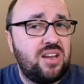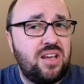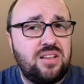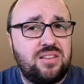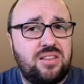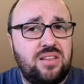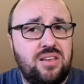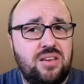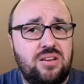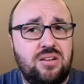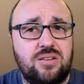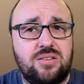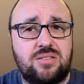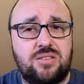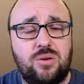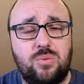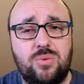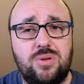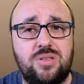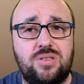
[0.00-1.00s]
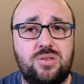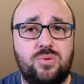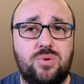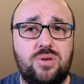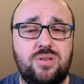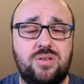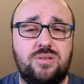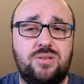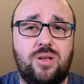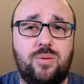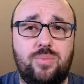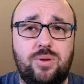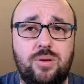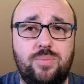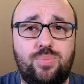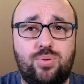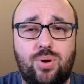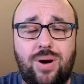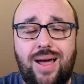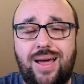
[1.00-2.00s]
and I think also it's
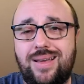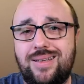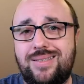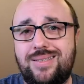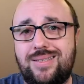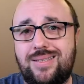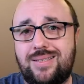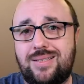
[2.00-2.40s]
reasonably priced,